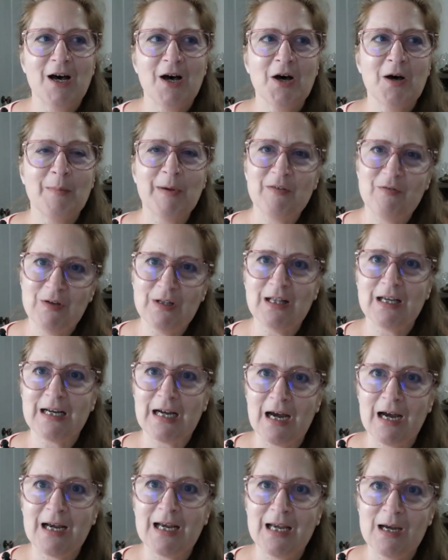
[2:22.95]
Um, I feel like
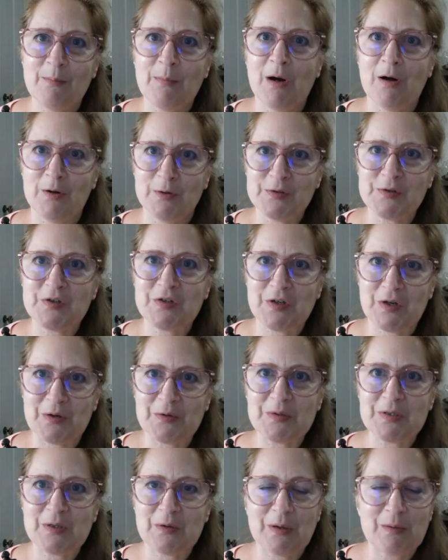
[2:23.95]
I am
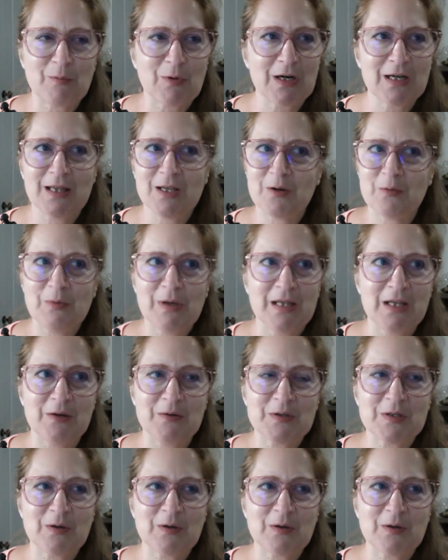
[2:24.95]
also, so I'm right there with you.